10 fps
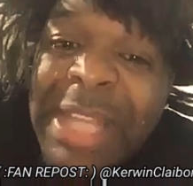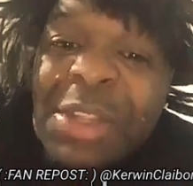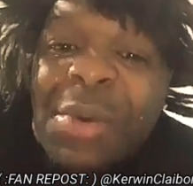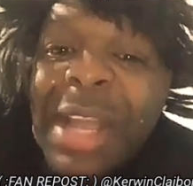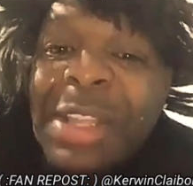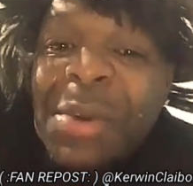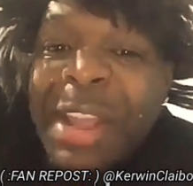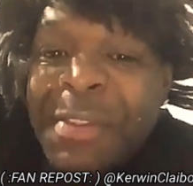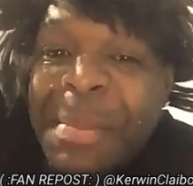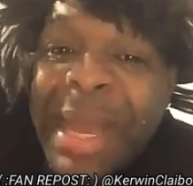I
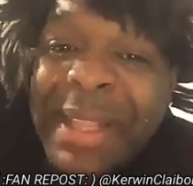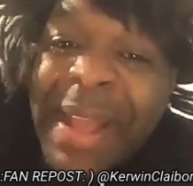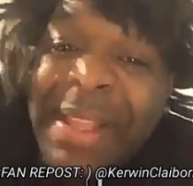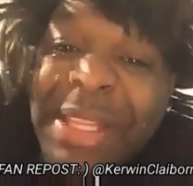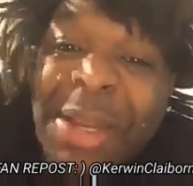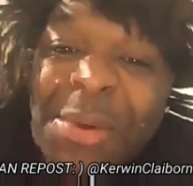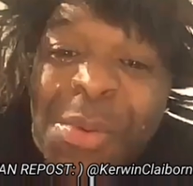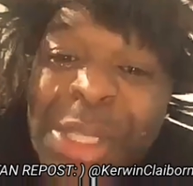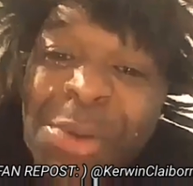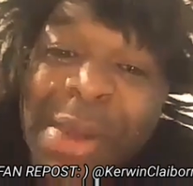know everybody out there
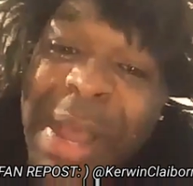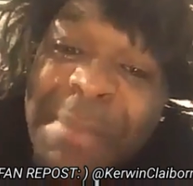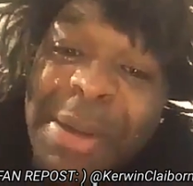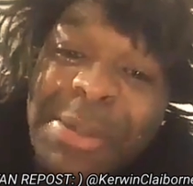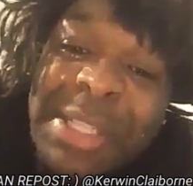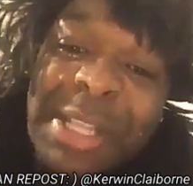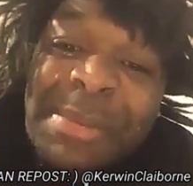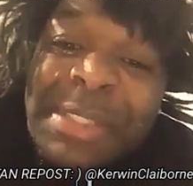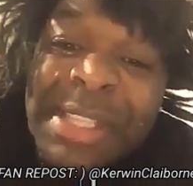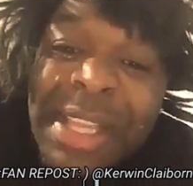wonder why I posted
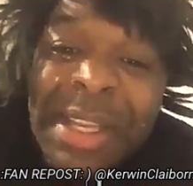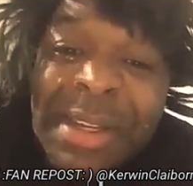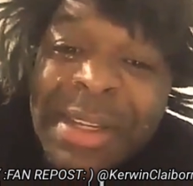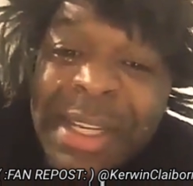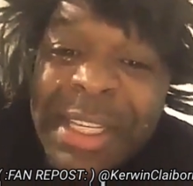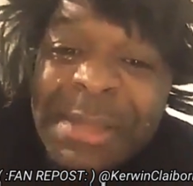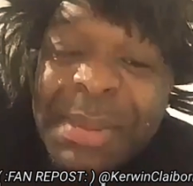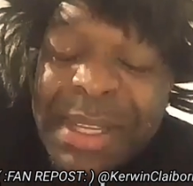them single. It's